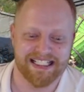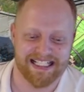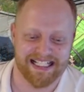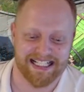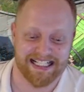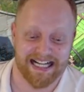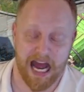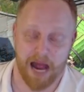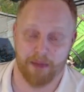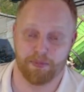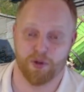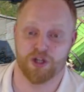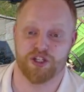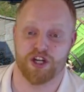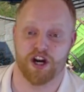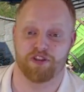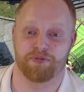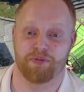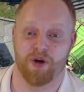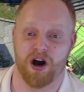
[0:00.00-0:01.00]
I'm Lord
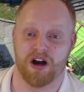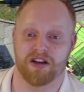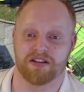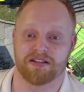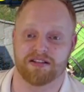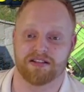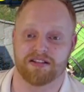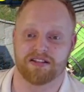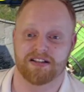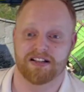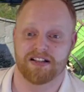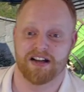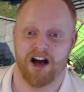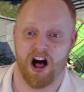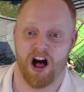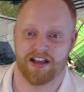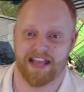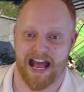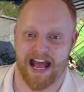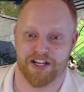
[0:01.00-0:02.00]
Darth Balls.
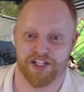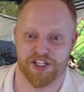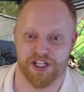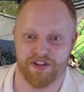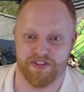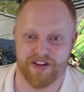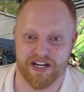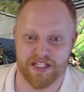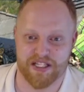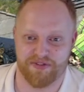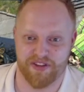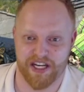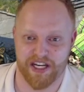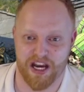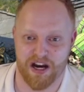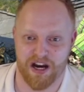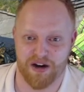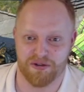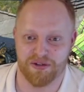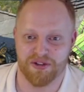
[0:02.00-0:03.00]
I'll catch you on the next
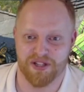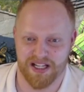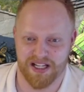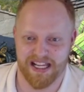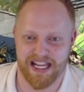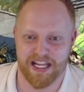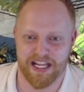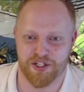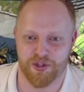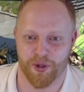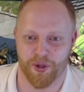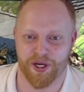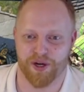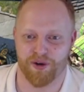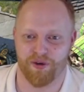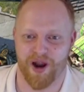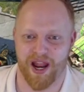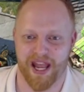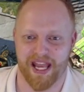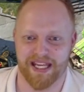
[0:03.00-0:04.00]
video. Enjoy
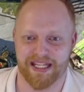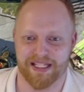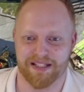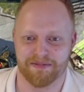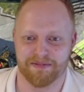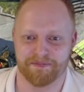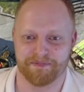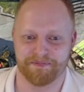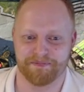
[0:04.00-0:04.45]
your raid.